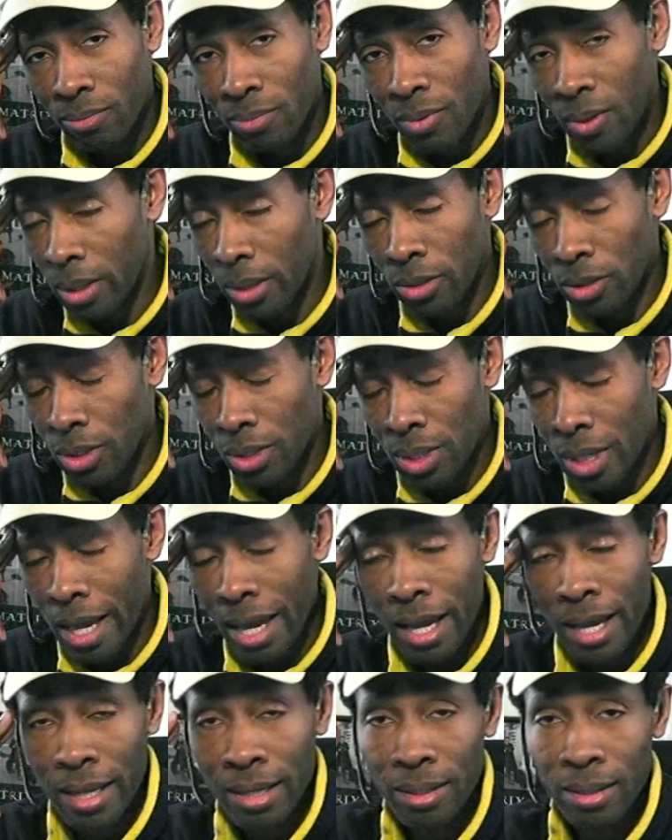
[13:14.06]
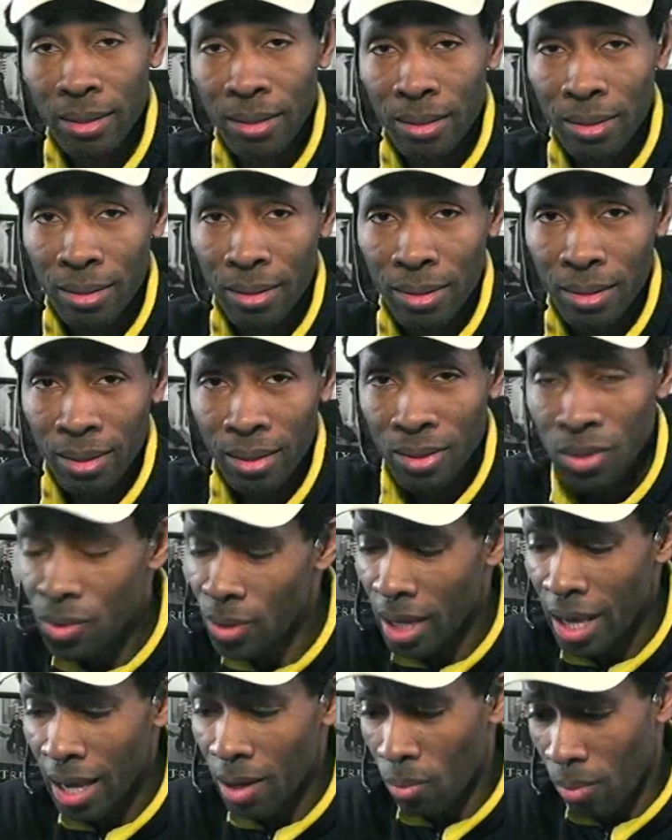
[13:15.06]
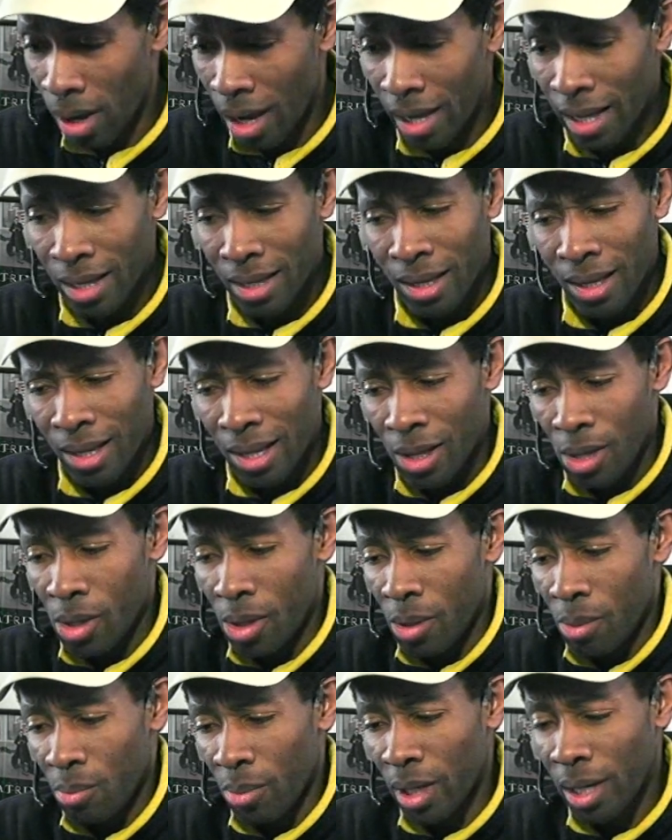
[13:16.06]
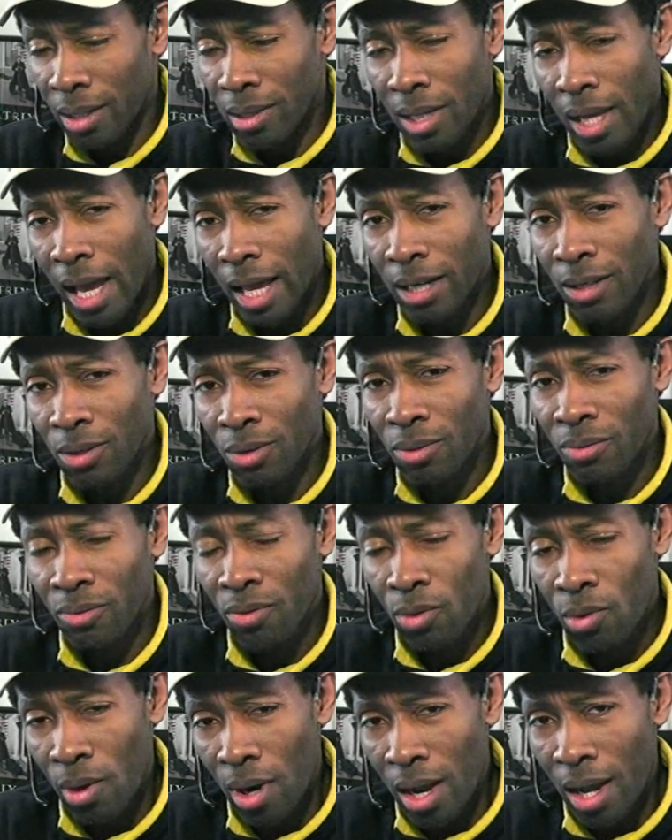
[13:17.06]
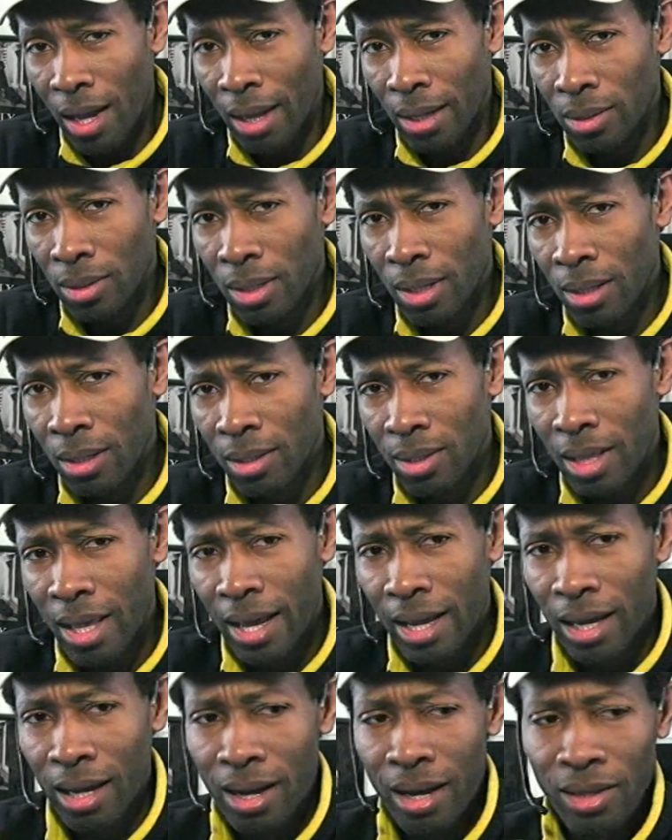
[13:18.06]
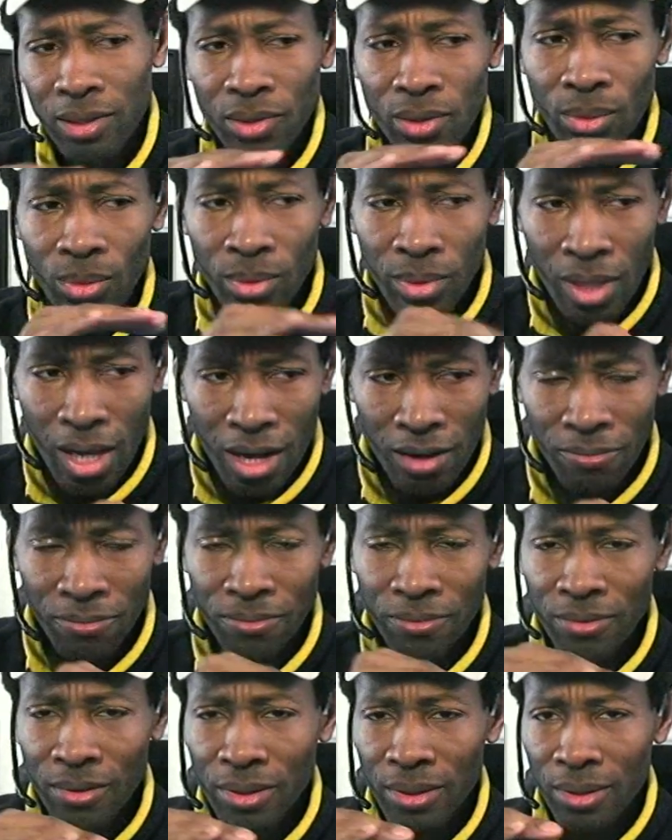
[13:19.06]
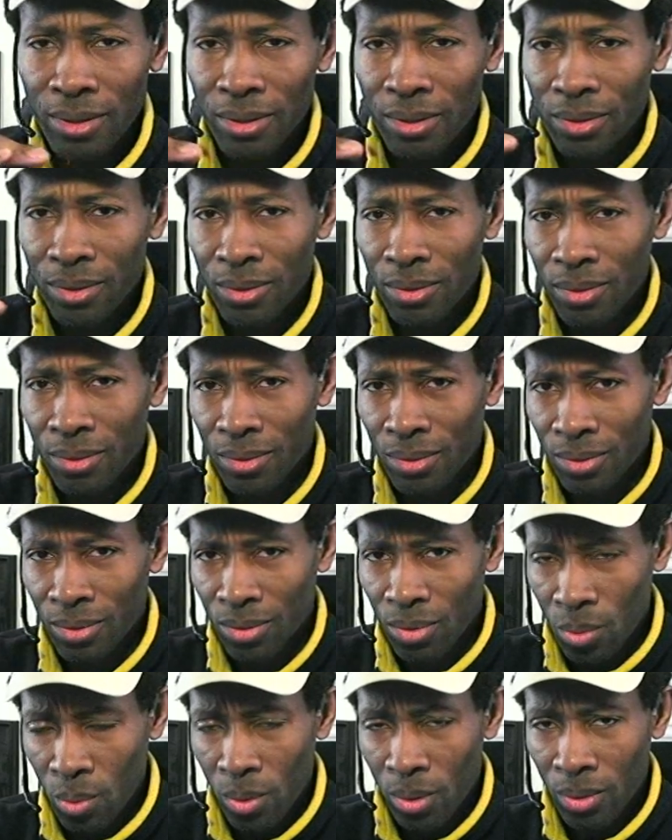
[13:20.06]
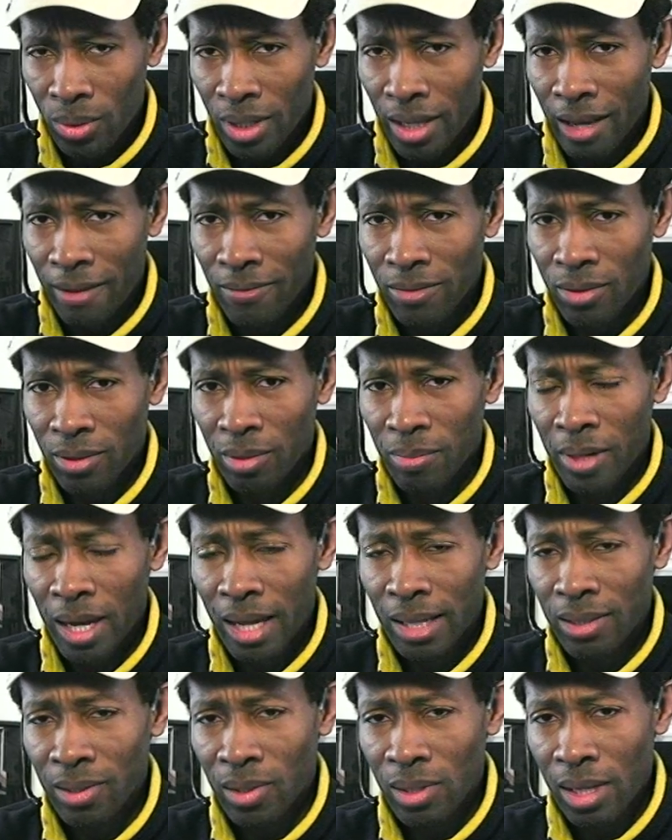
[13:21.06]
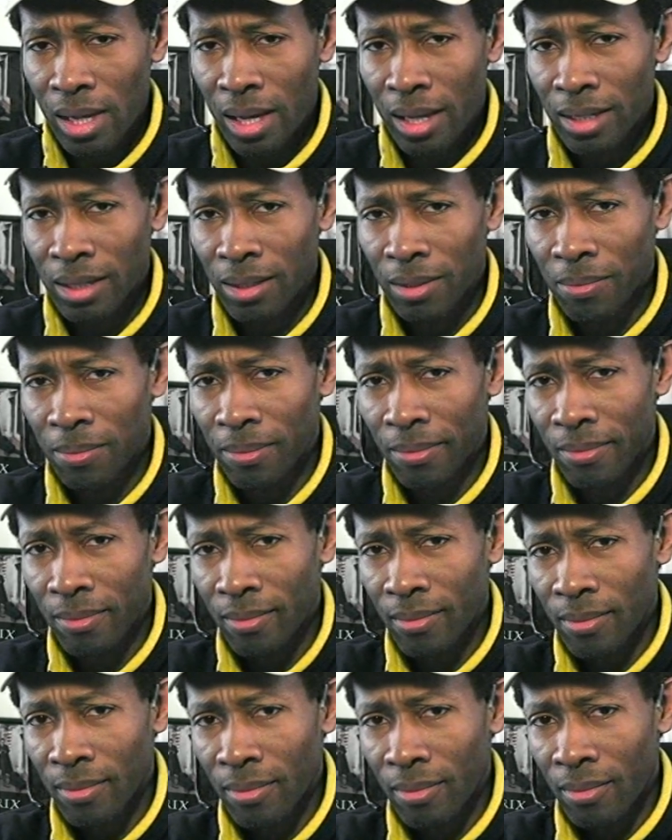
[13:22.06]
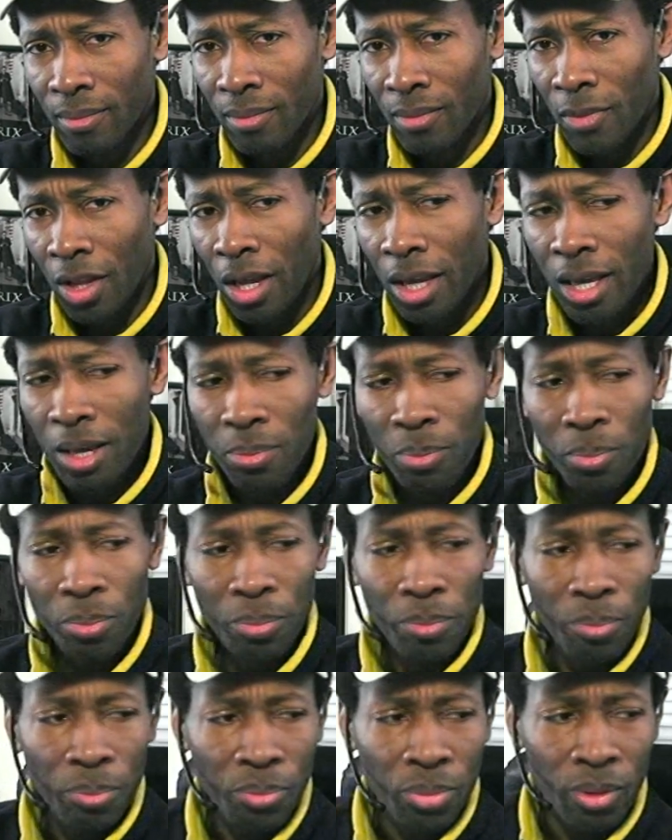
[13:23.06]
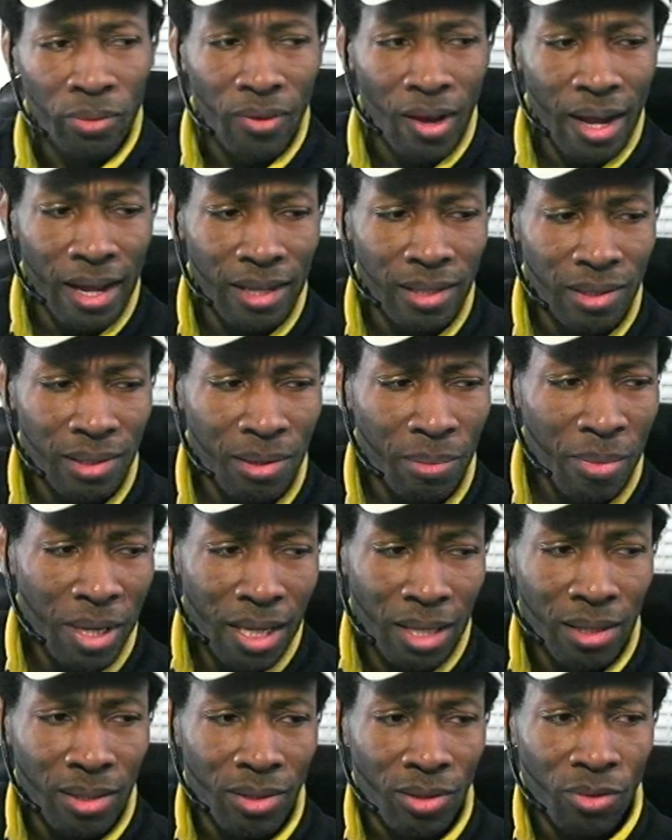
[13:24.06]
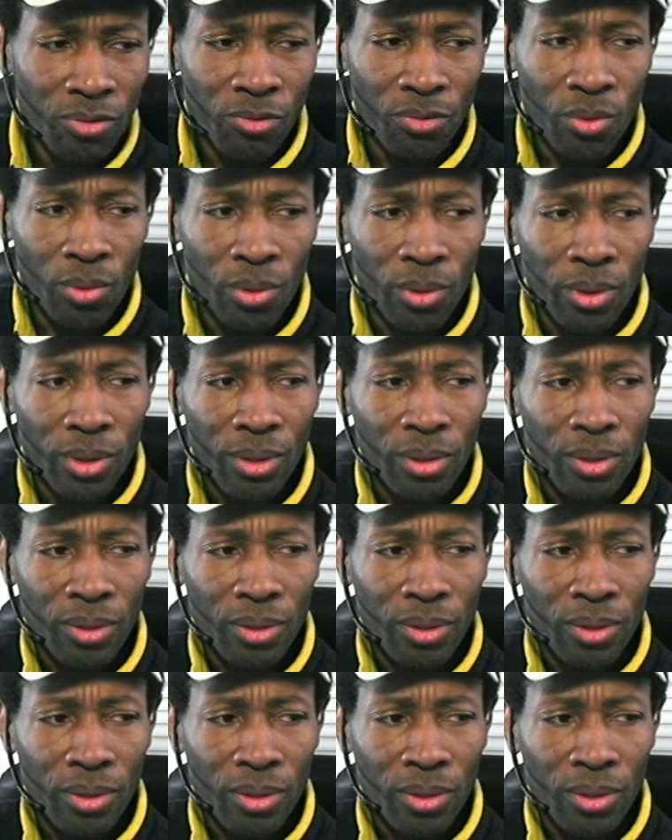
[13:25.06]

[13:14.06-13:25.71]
You just can't. You can't. Why? Because the attitude of Christ is that God so loved the world. He gave his only begotten Son. He provides the means for